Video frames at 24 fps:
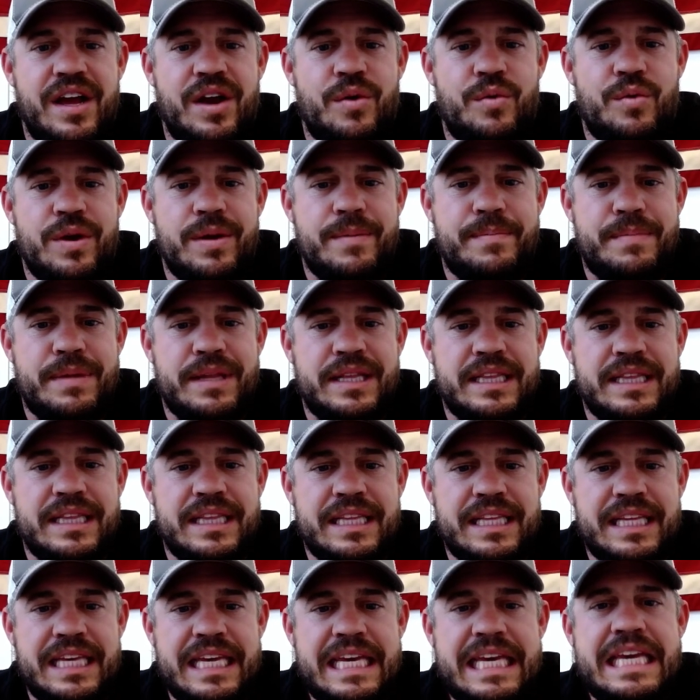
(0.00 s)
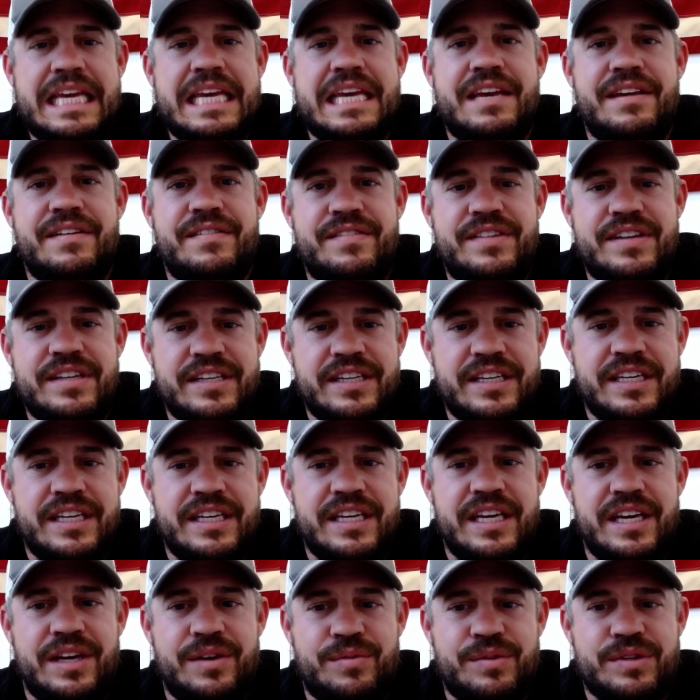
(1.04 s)
We believed
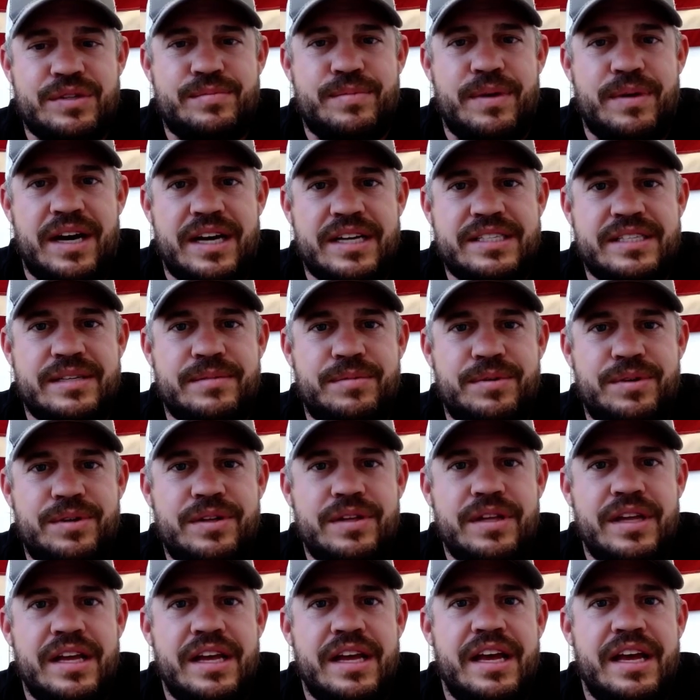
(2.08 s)
it was possible,